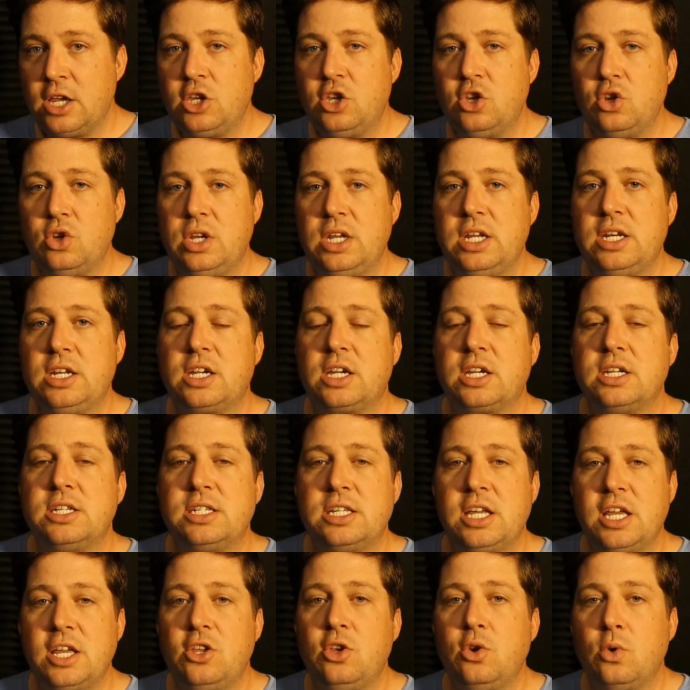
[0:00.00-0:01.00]
You need to
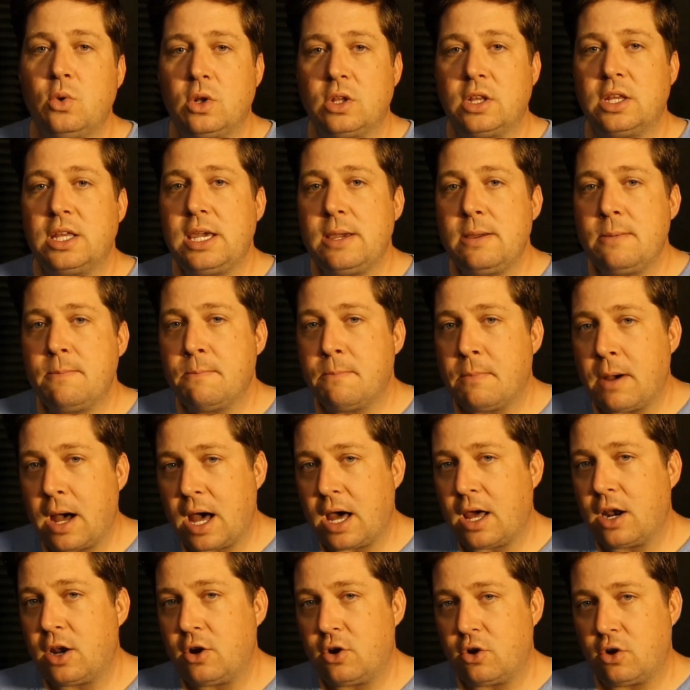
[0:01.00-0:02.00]
continually
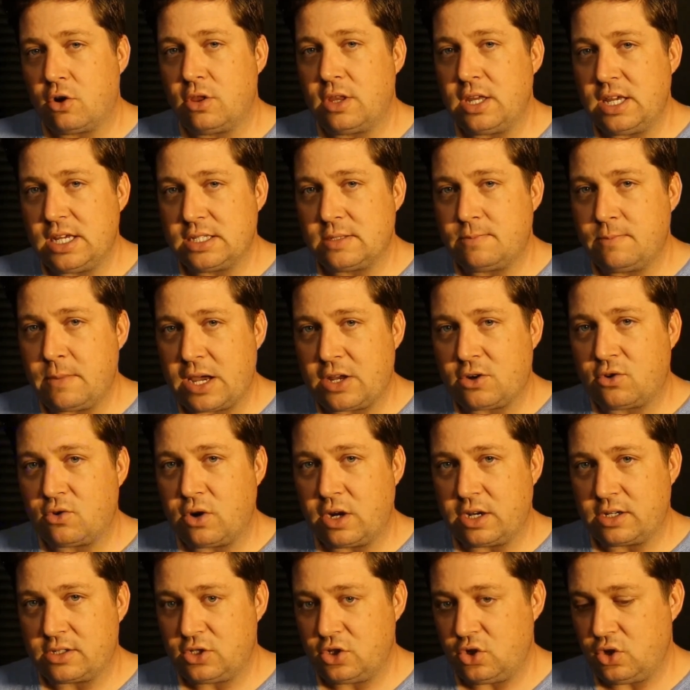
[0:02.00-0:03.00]
monitor these
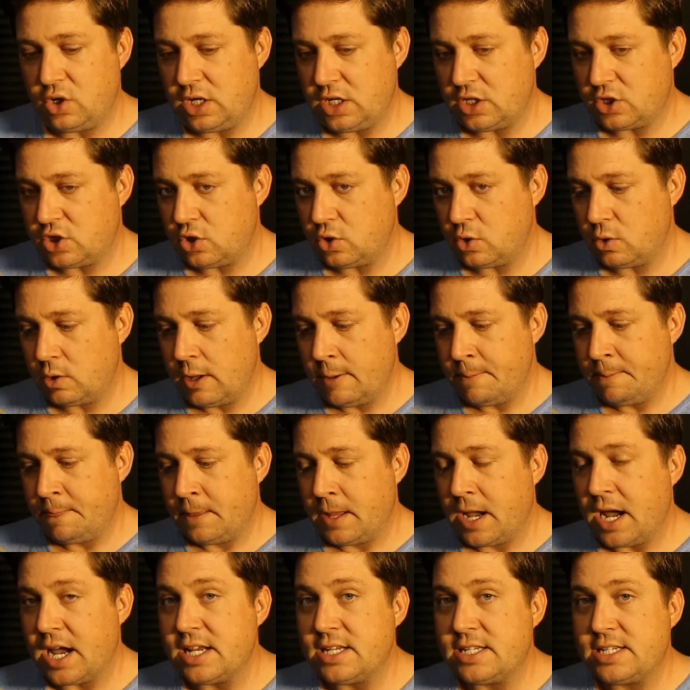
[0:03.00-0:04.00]
metrics. You need to
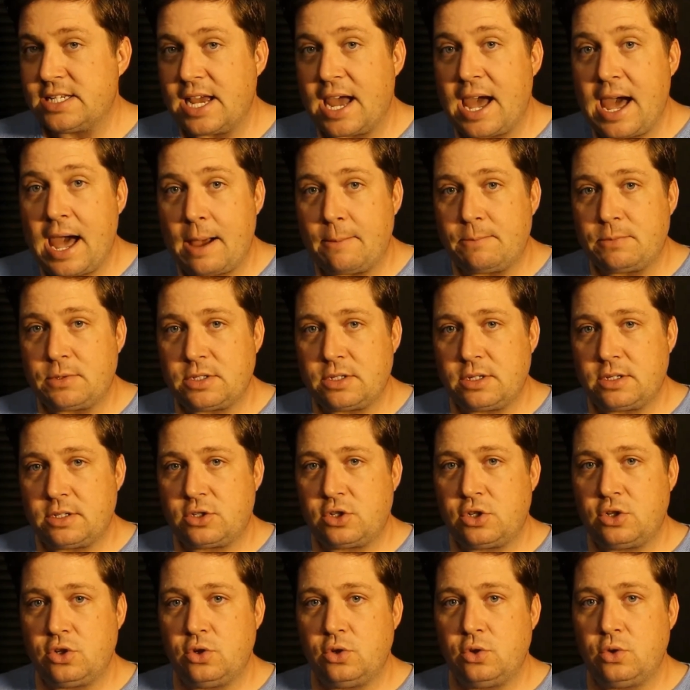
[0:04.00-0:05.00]
adapt
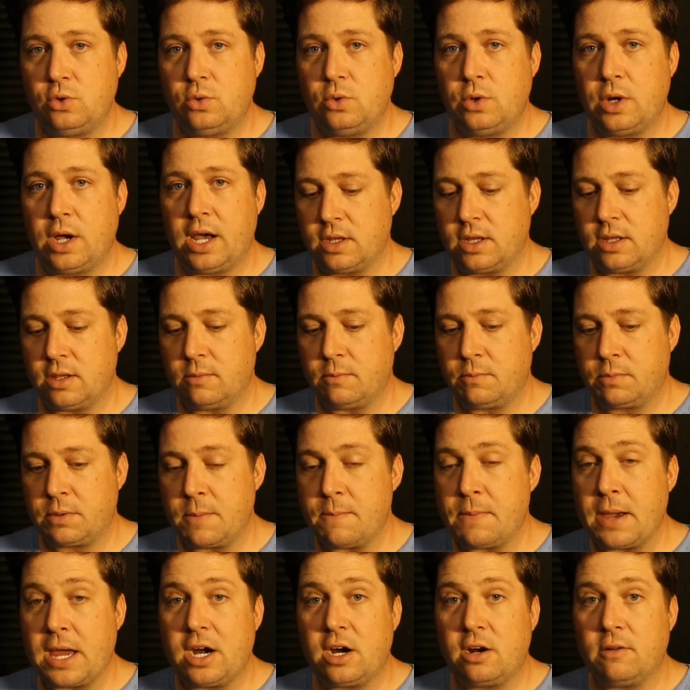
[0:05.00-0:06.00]
to the
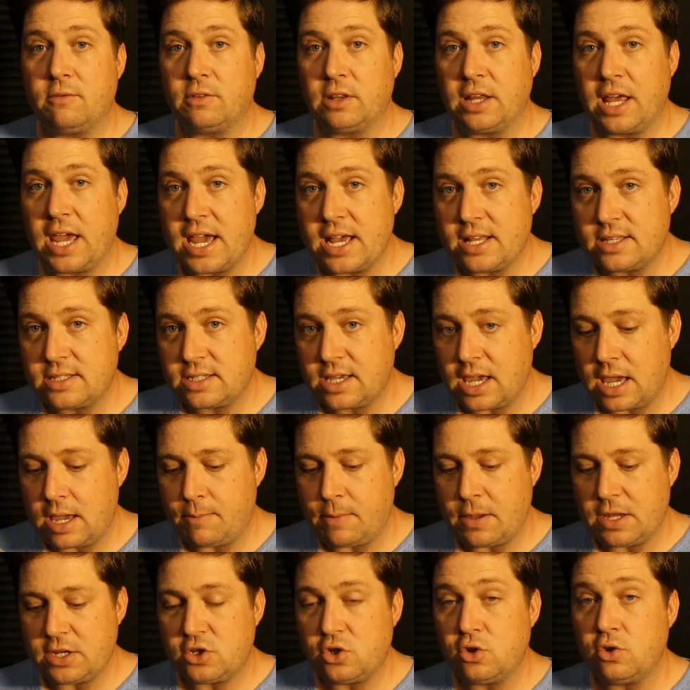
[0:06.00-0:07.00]
competitive
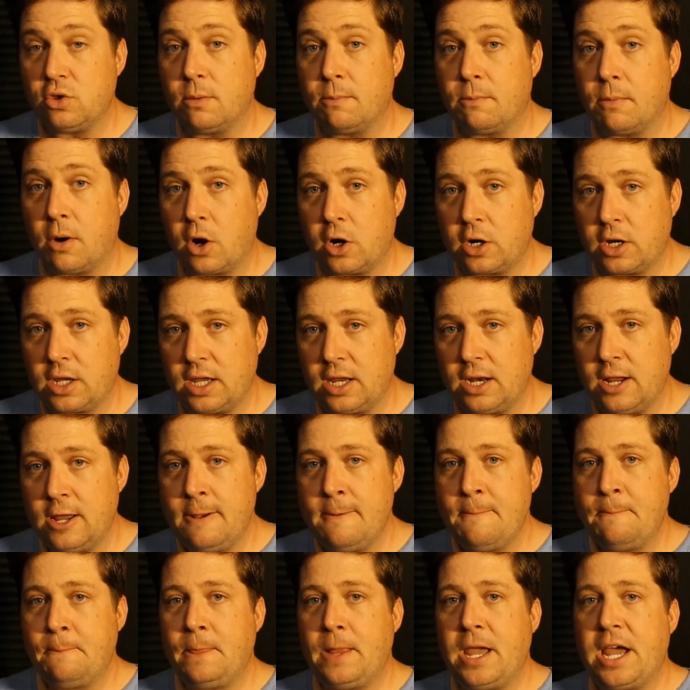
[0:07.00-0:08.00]
landscape and to the market
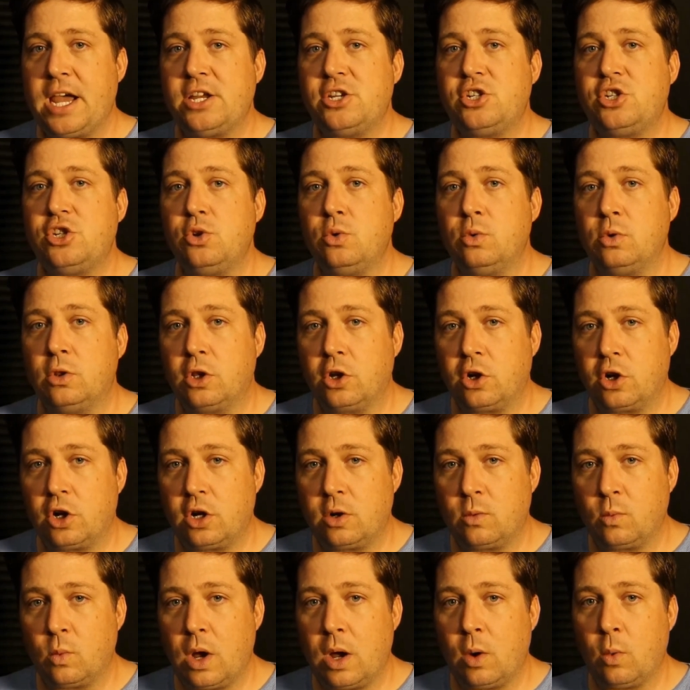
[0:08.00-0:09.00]
as you
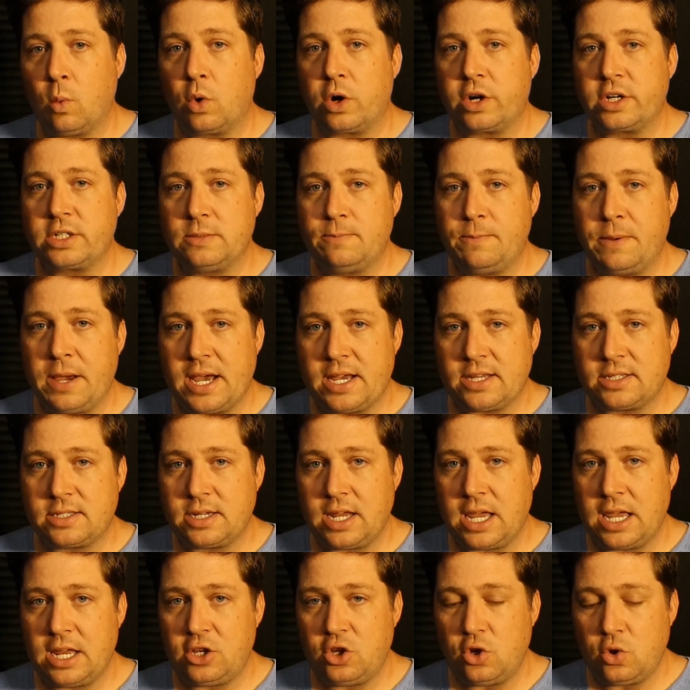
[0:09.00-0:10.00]
learn what works
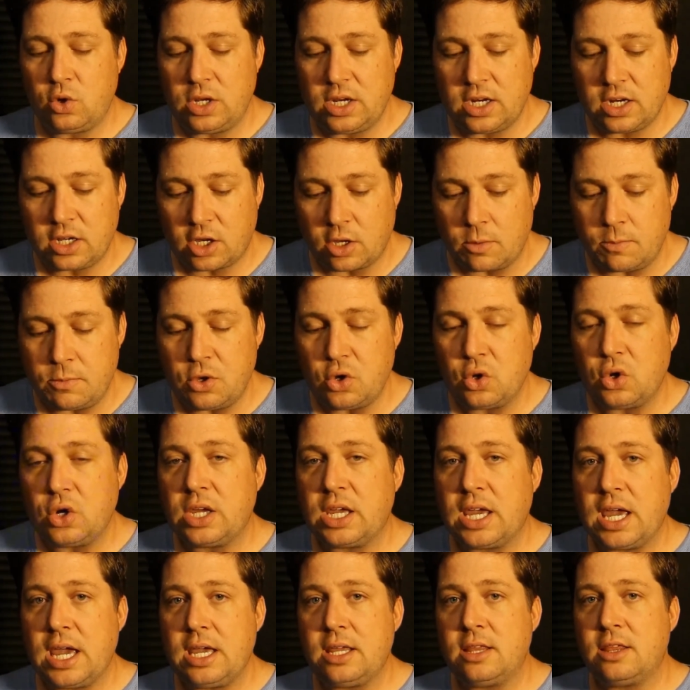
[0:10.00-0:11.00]
best, and you need to
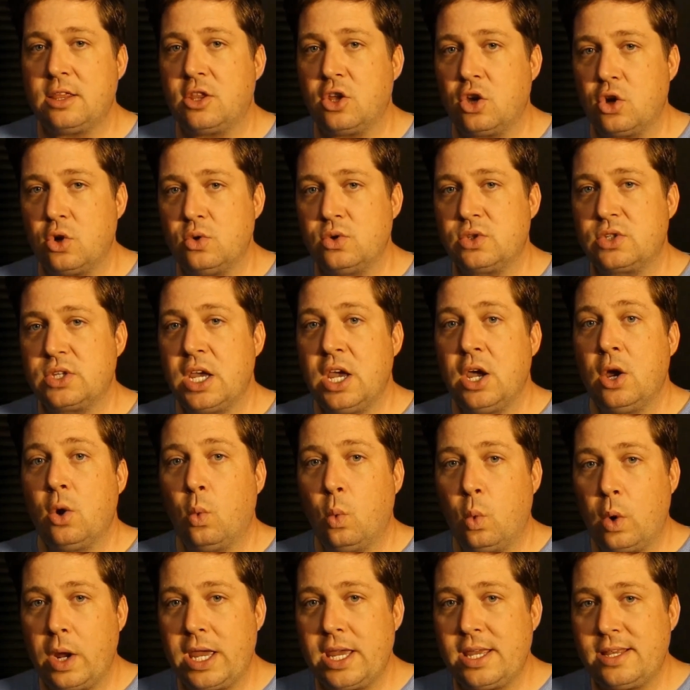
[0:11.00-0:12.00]
communicate those
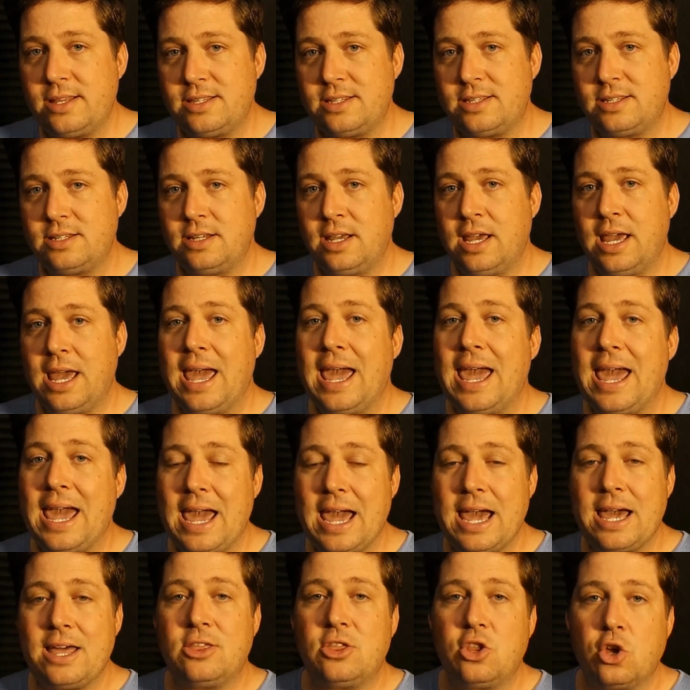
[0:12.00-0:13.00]
wins
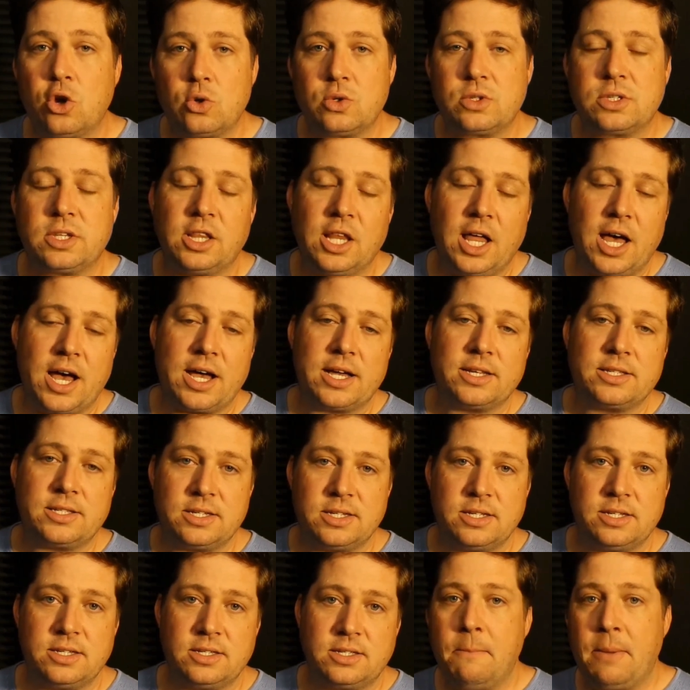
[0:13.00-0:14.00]
and those
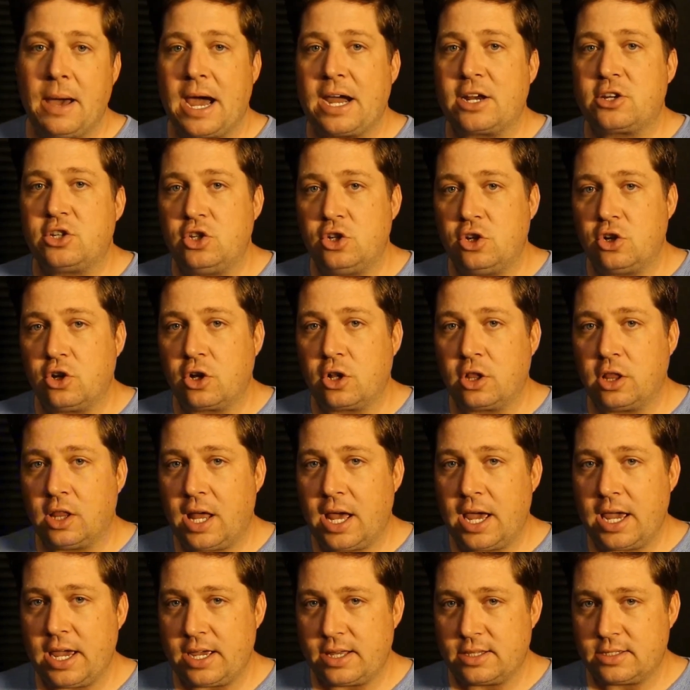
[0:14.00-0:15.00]
losses back to your
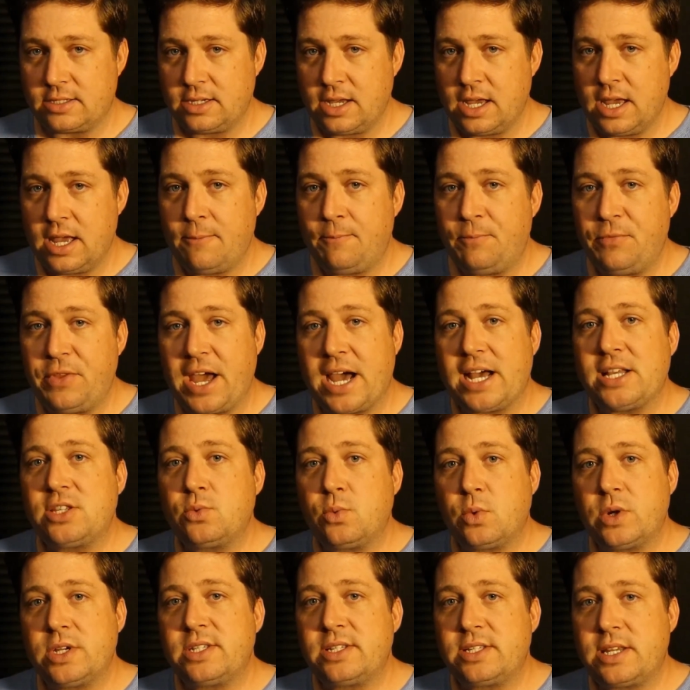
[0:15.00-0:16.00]
clients.
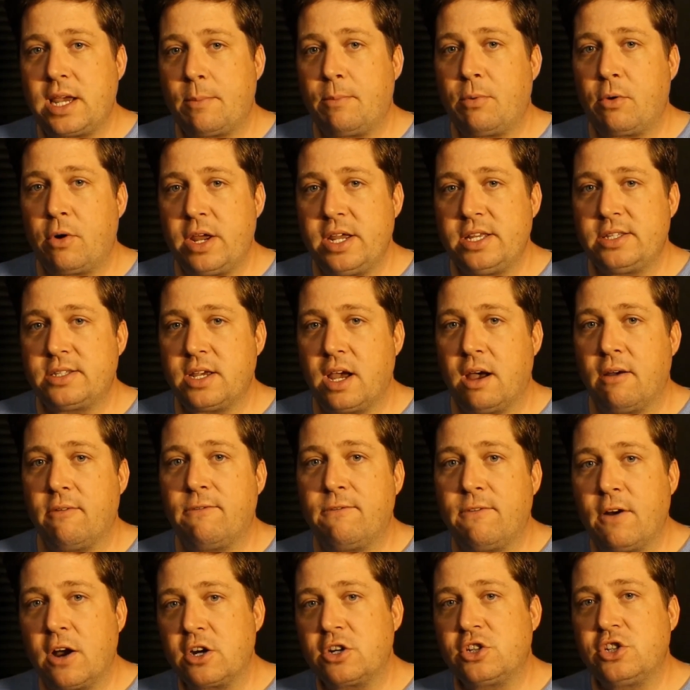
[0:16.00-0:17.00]
That's what separates a
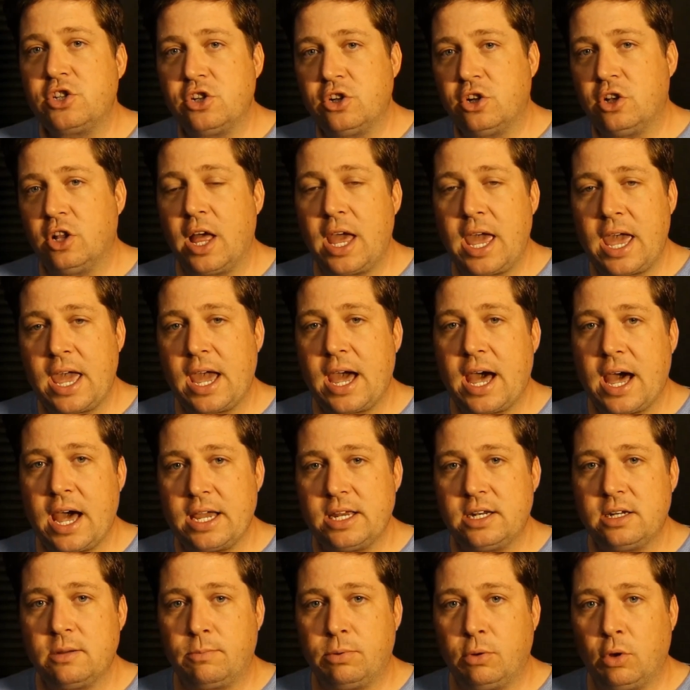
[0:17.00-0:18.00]
functional
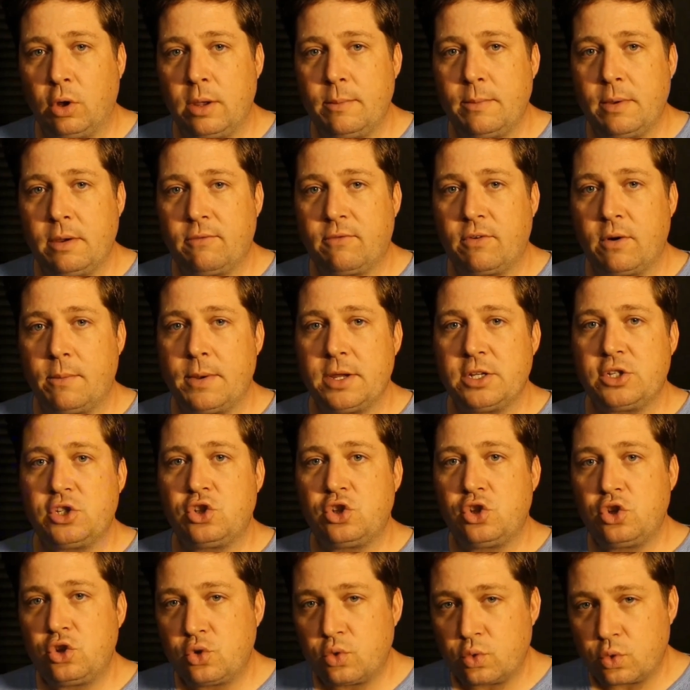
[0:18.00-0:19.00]
AI deployment from a
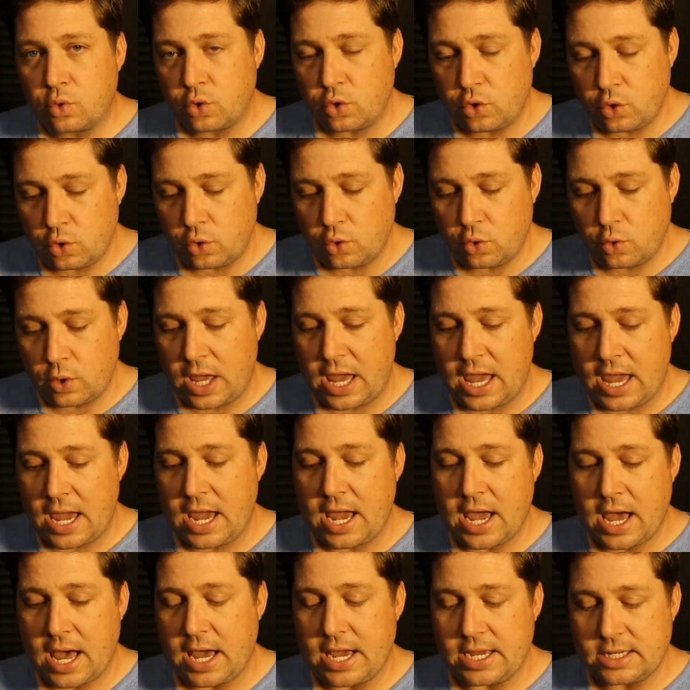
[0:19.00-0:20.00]
true
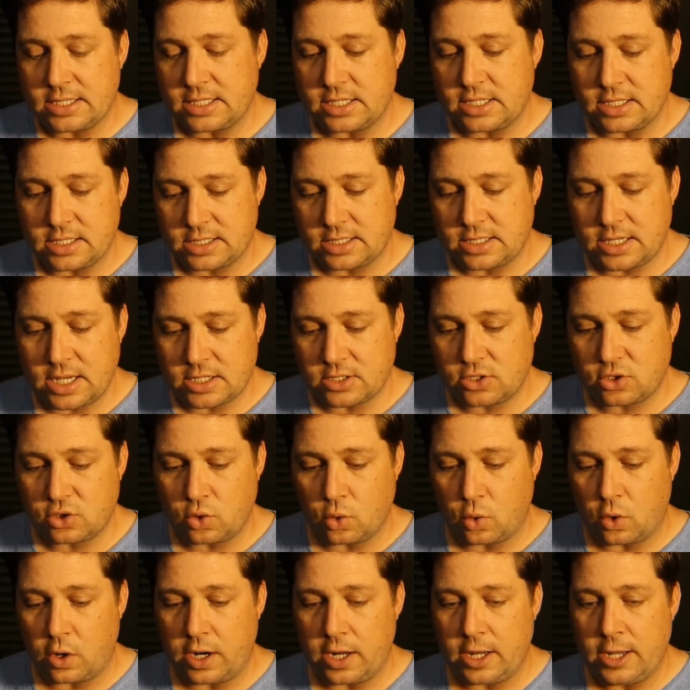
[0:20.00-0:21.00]
AI success
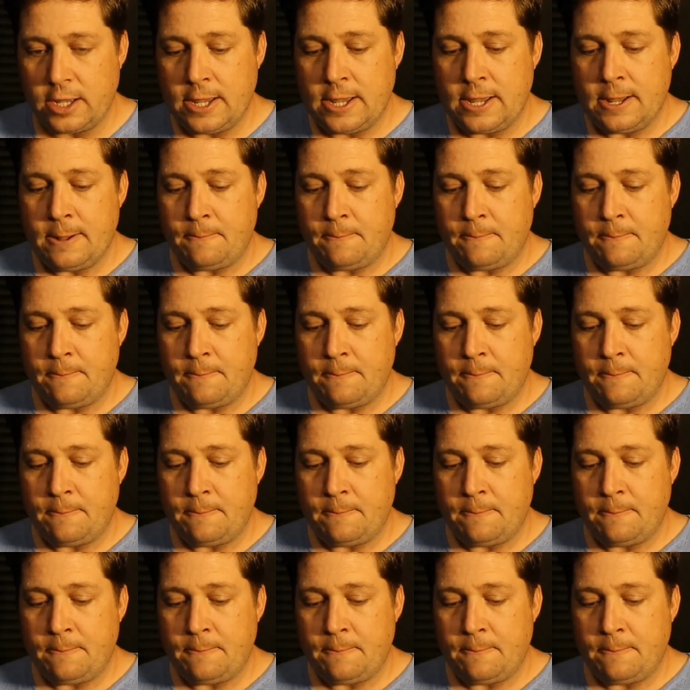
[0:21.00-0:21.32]
story.